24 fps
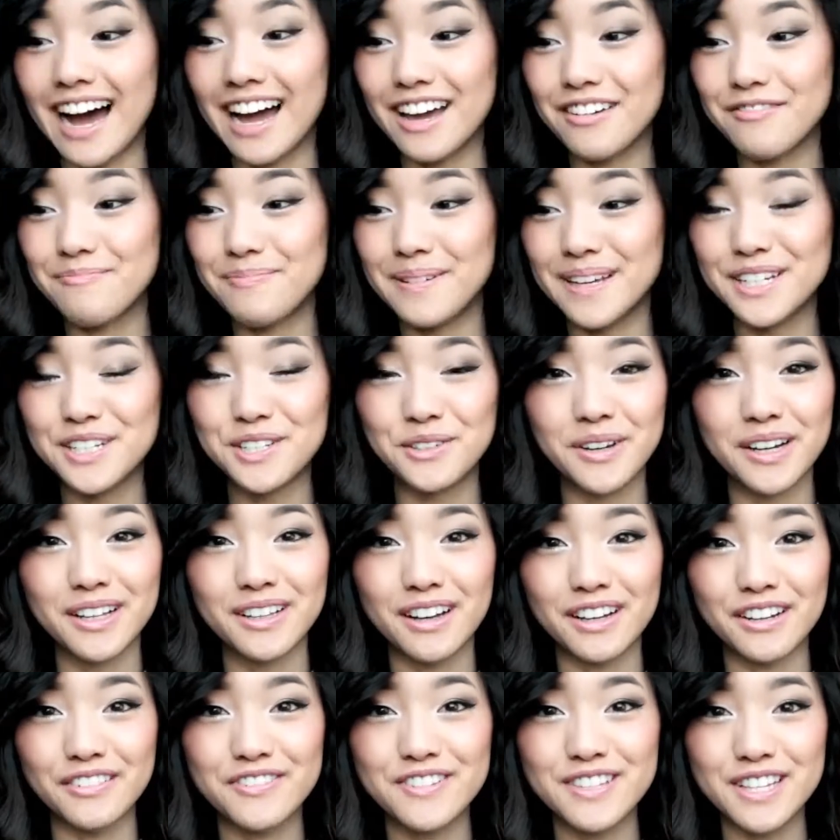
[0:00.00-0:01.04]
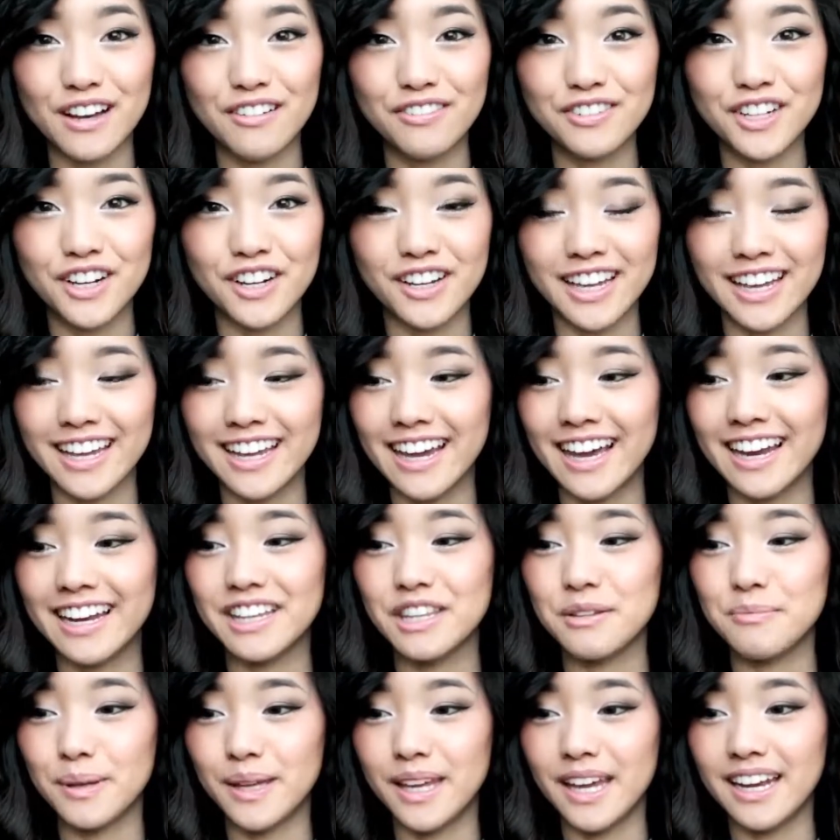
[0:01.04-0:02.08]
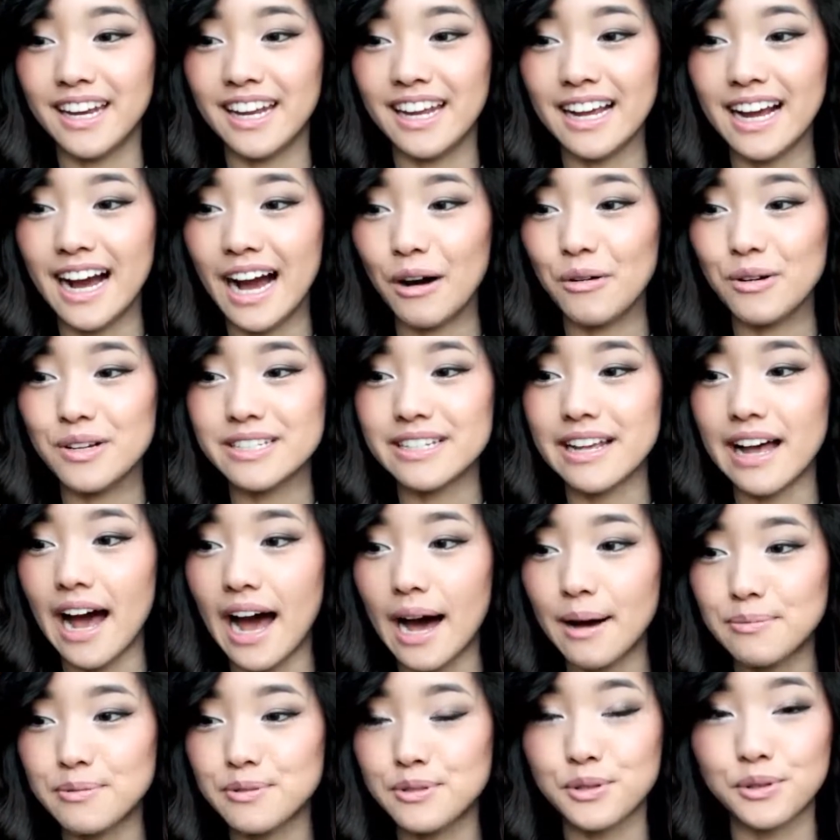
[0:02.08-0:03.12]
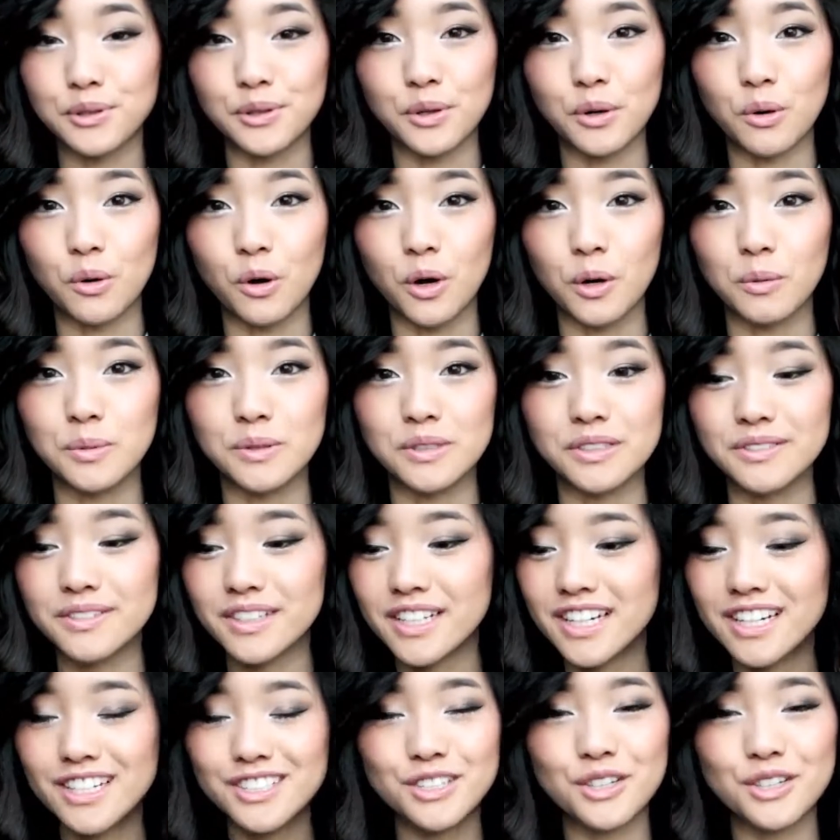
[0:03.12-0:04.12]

I've been doing a lot of self-cooking, and in the beginning I was absolutely horrible.